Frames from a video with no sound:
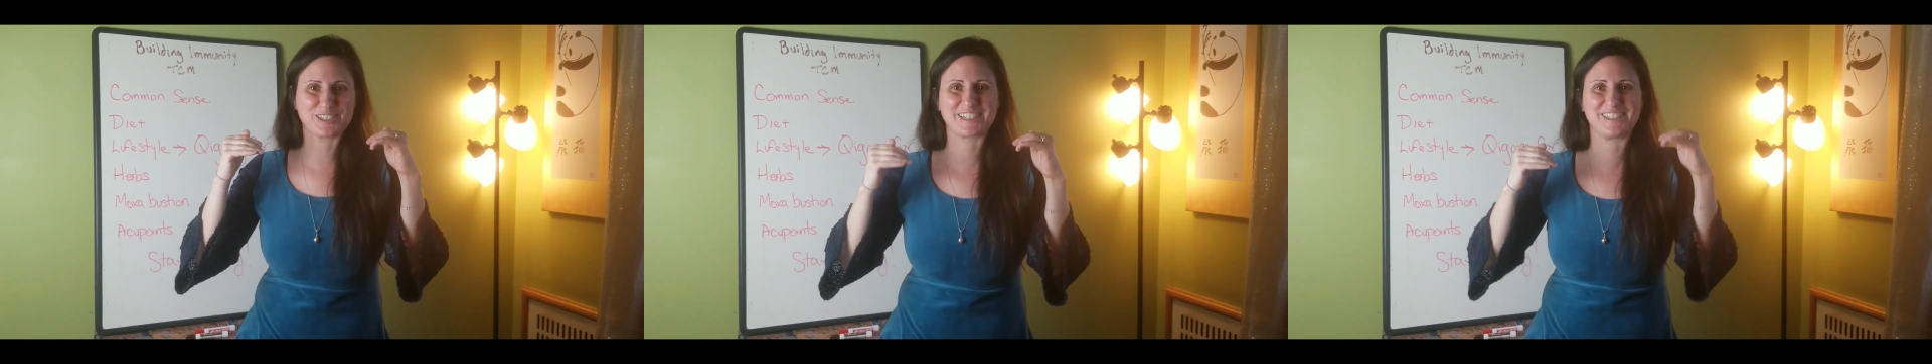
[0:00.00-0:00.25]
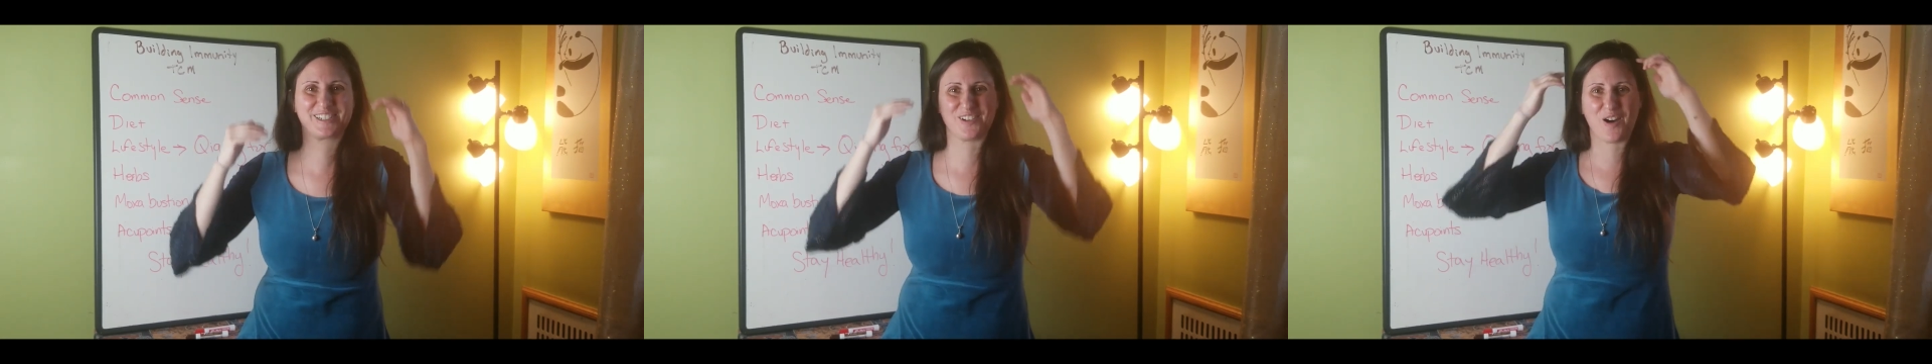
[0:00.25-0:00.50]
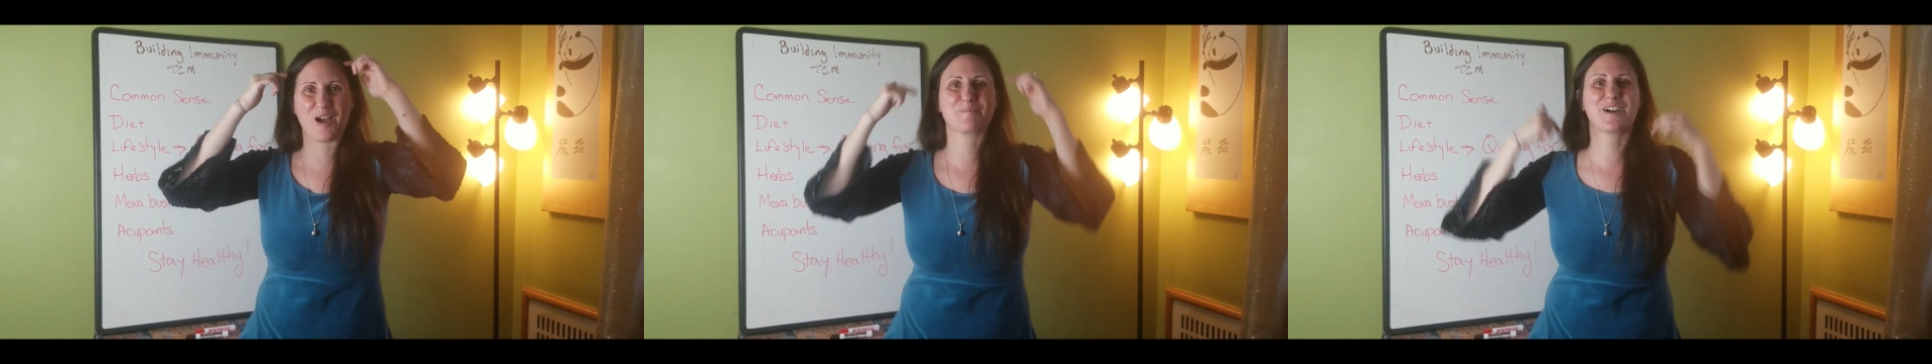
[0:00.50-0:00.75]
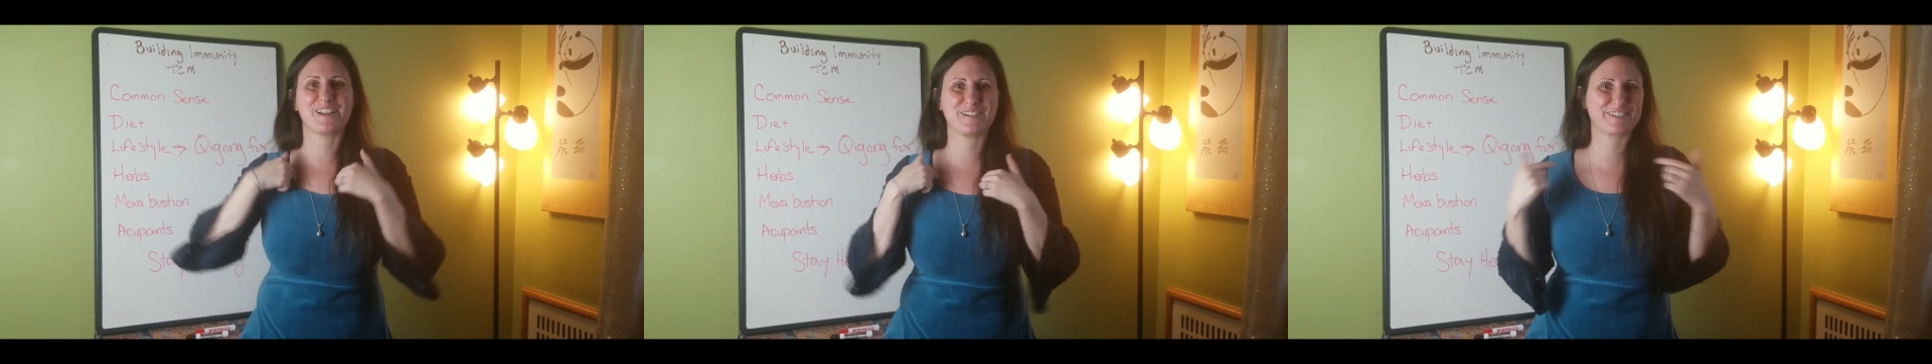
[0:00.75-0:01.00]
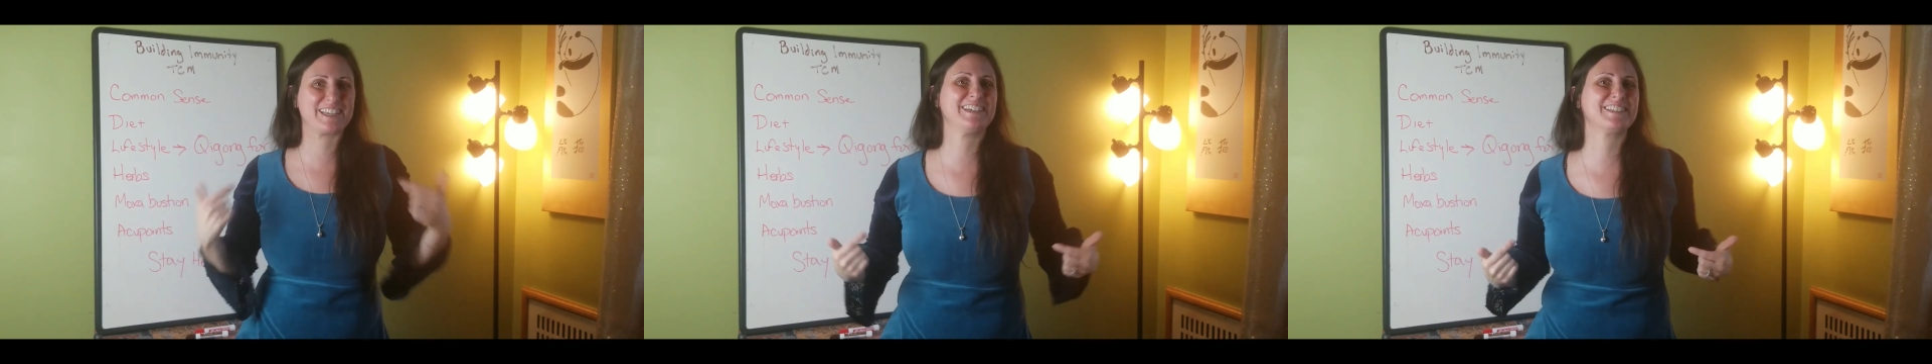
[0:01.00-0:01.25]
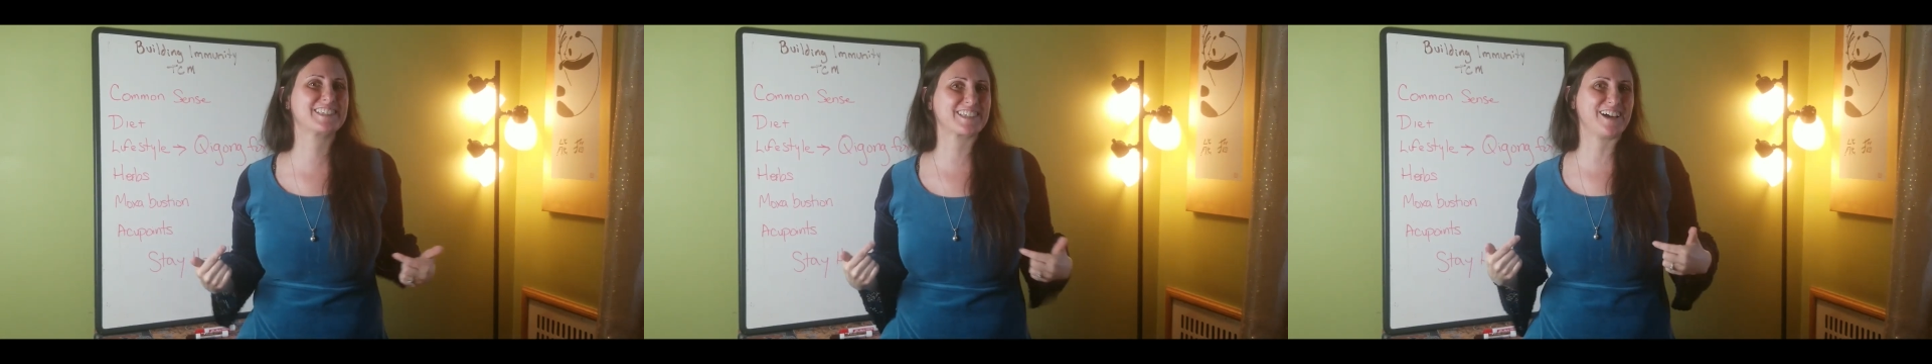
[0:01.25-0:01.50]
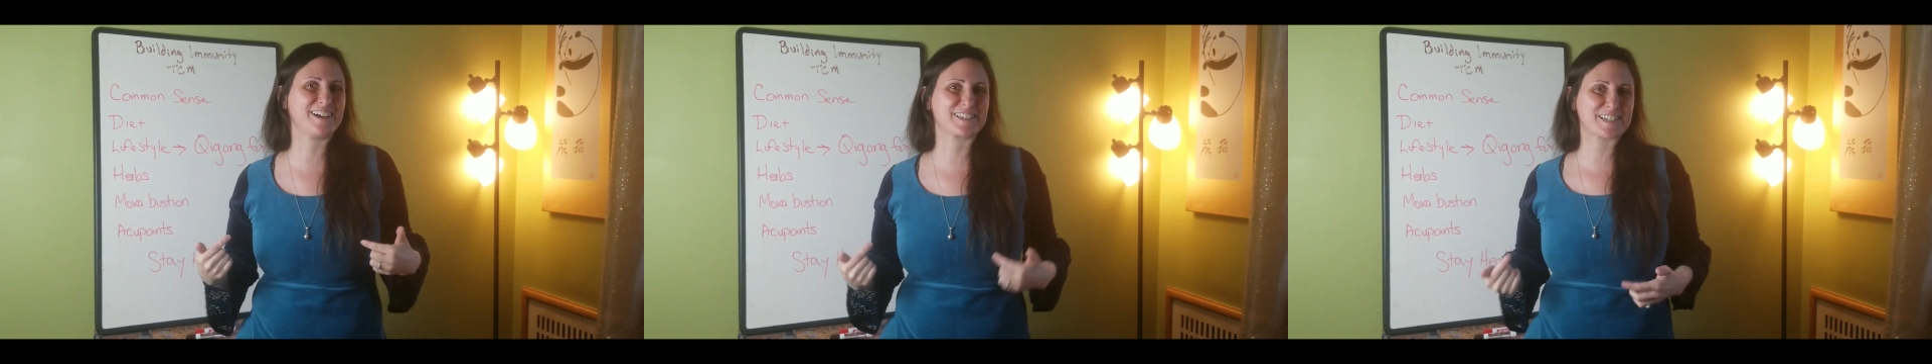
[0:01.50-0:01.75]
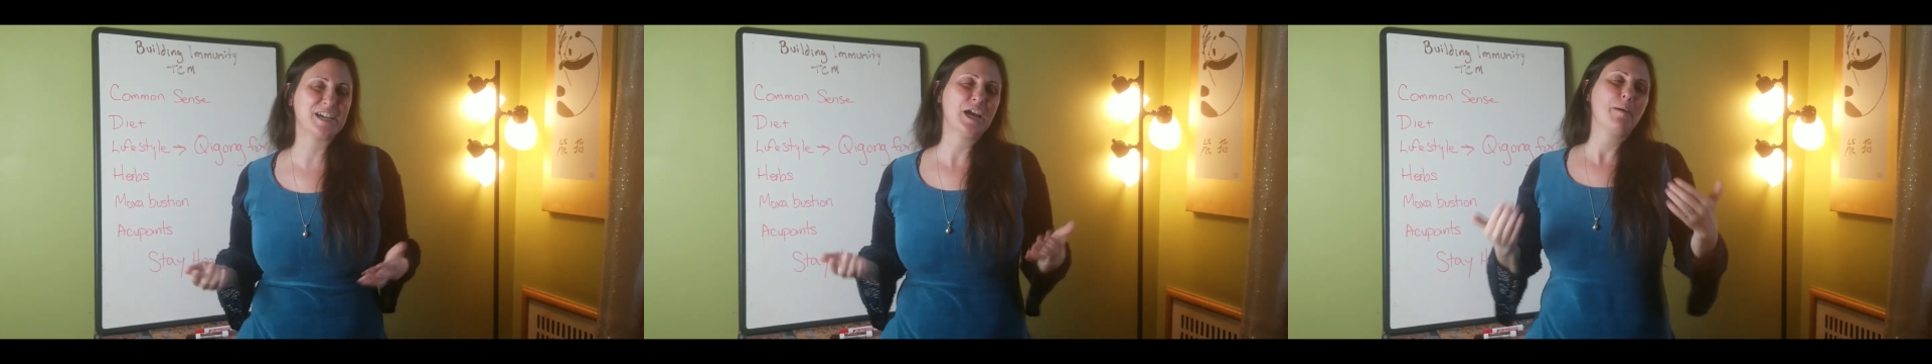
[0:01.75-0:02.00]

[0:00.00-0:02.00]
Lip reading: and so I'm kind of kid-sized,